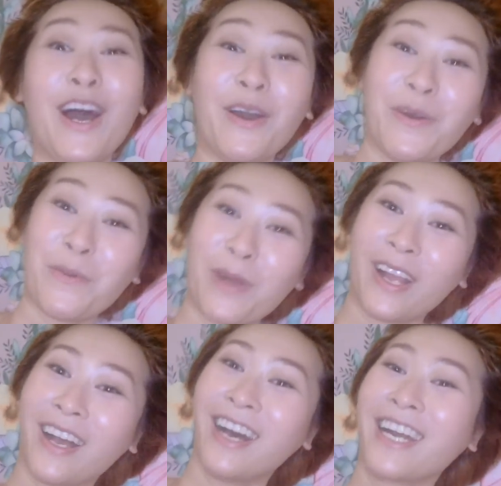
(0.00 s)
Oh my
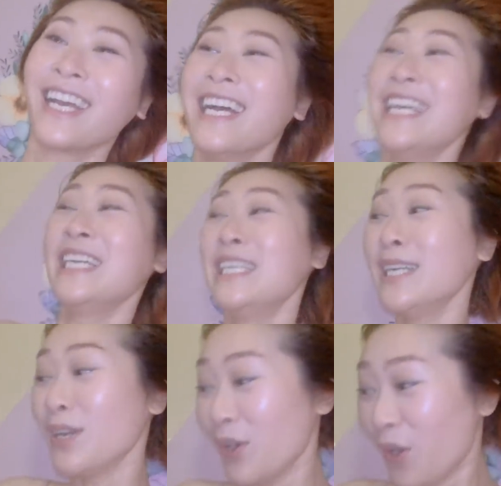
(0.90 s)
god.
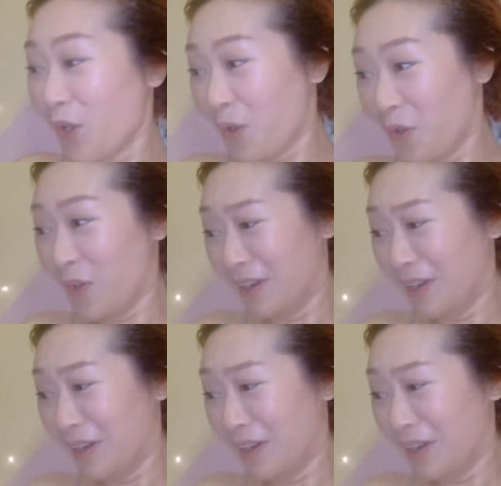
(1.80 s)
No.